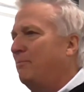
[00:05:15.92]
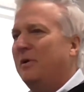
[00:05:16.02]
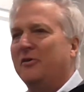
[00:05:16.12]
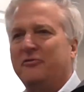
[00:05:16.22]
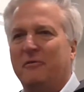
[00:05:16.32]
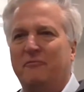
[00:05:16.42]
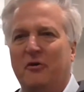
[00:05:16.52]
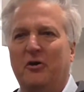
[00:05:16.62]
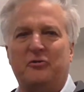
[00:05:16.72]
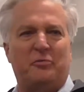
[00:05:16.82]
built some
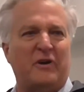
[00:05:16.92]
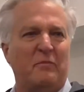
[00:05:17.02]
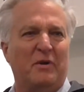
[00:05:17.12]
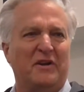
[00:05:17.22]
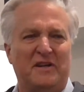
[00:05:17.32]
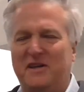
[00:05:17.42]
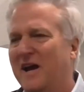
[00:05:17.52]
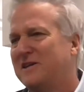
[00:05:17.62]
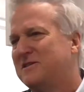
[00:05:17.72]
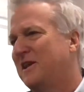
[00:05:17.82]
furniture, started building
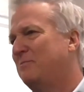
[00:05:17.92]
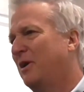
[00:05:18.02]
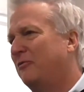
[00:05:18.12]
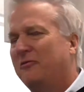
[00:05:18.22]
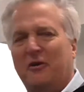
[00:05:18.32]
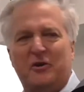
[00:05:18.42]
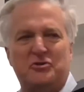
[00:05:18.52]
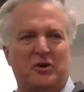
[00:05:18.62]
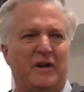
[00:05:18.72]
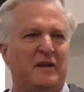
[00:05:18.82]
decks and then built
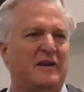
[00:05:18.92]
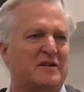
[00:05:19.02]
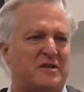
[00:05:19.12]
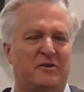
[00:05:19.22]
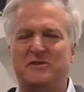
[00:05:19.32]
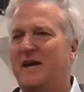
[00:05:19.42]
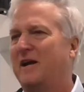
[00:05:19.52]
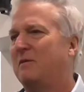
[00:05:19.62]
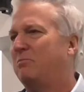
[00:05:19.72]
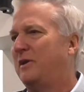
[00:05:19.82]
furniture, and he's got
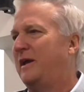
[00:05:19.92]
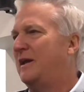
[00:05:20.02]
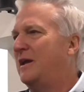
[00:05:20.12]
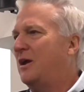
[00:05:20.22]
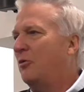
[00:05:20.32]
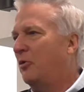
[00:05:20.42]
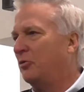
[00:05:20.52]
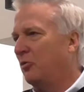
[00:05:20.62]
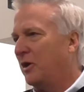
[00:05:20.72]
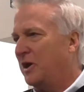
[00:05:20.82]
a complete
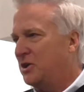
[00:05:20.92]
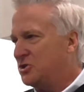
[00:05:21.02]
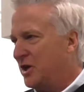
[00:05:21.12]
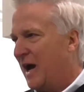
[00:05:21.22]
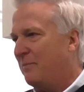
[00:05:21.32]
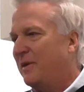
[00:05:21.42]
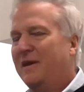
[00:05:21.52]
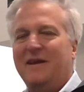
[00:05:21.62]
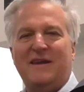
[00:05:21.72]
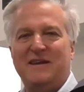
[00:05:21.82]
woodworking shop.
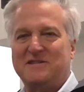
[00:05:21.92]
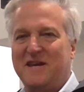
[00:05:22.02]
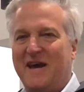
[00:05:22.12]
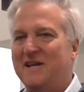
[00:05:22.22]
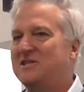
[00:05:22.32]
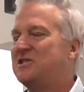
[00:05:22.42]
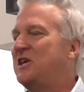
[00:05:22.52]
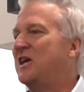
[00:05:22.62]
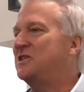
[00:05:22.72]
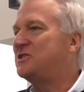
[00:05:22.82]
He's got a
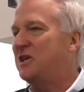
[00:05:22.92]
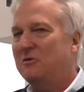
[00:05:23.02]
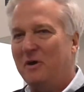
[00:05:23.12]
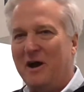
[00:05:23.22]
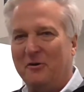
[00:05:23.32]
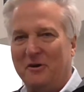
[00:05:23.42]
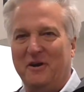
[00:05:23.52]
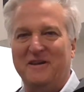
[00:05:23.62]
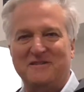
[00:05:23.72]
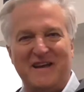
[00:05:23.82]
CNC router.
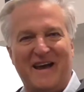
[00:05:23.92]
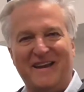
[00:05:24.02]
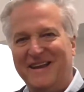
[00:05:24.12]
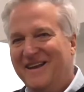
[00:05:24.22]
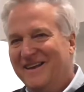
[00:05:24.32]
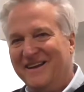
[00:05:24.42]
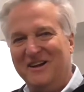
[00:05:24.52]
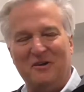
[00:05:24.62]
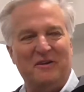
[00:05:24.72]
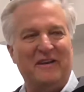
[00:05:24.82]
He's got,
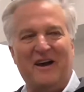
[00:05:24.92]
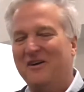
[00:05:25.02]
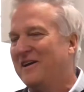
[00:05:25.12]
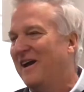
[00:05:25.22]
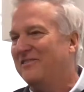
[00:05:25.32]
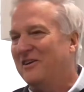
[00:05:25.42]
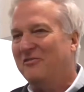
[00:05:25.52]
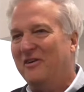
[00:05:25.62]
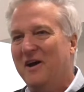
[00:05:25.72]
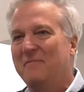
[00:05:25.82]
all kinds of,